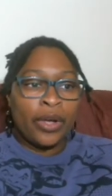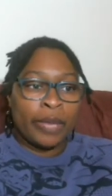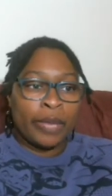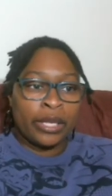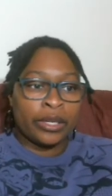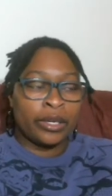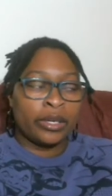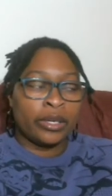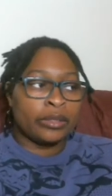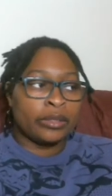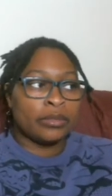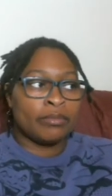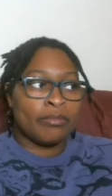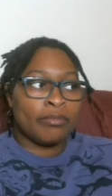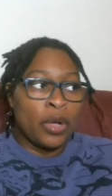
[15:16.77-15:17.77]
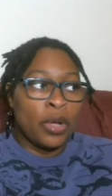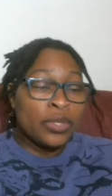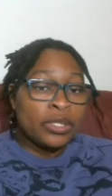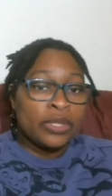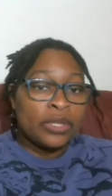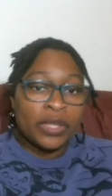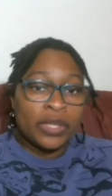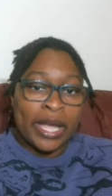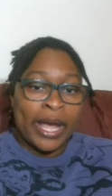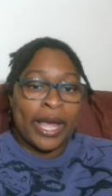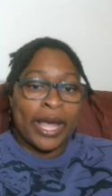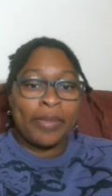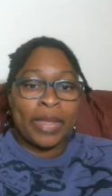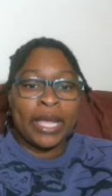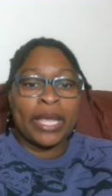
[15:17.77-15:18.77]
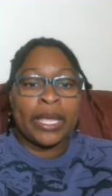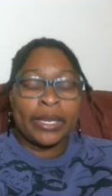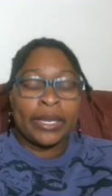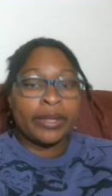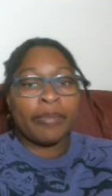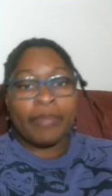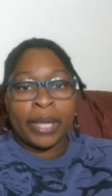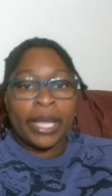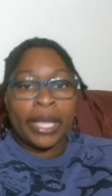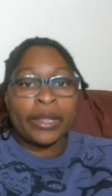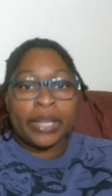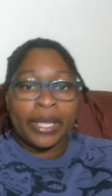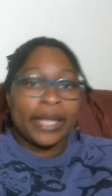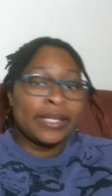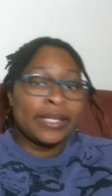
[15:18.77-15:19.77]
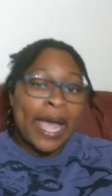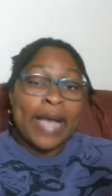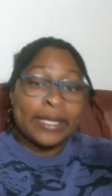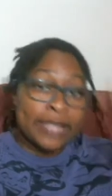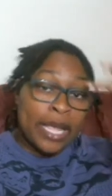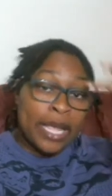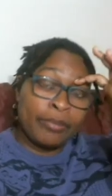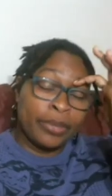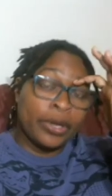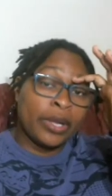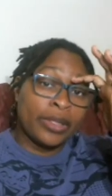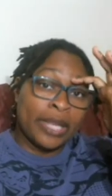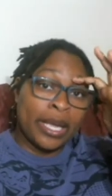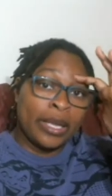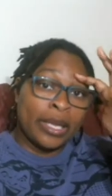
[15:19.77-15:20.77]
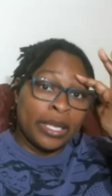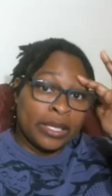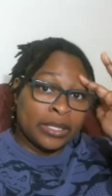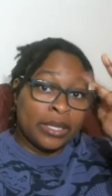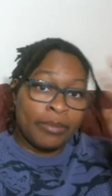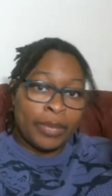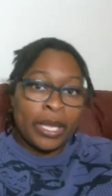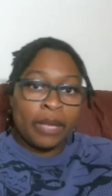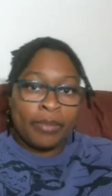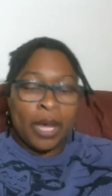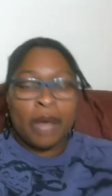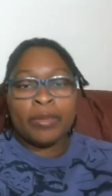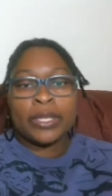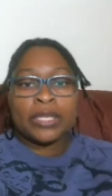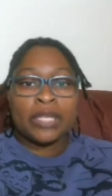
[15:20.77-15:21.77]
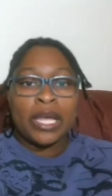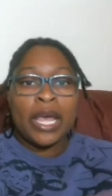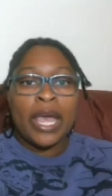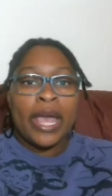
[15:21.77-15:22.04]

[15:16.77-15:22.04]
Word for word: I mean, they're most of the time they end up being the exact same book that ends up being published.